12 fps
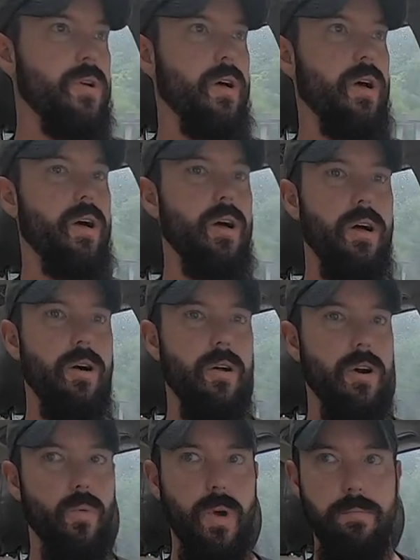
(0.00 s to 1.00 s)

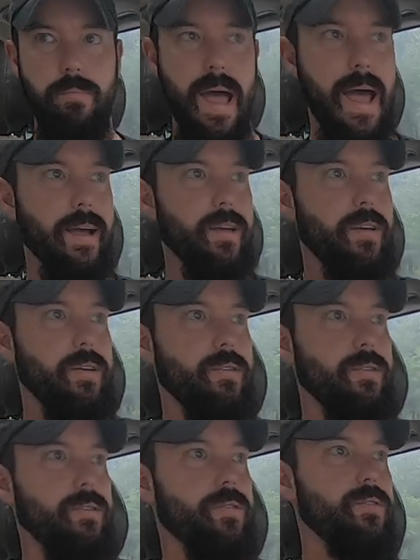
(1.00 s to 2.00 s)
on our way back
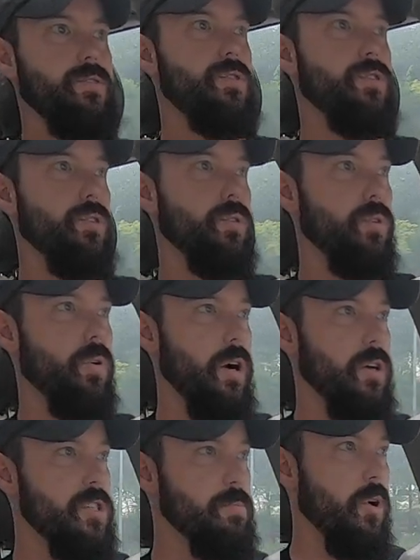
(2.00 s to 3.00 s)
to
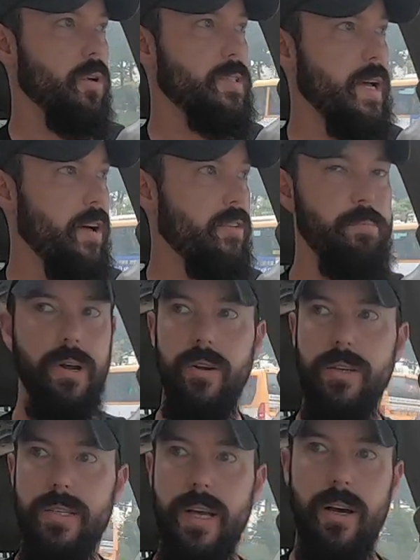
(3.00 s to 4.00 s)
our small town of
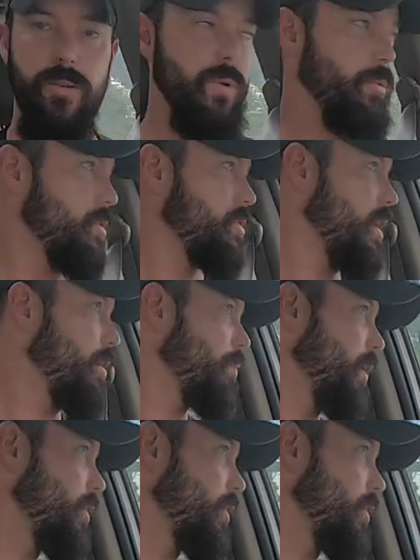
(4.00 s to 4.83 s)
Parry Sound, we would stop by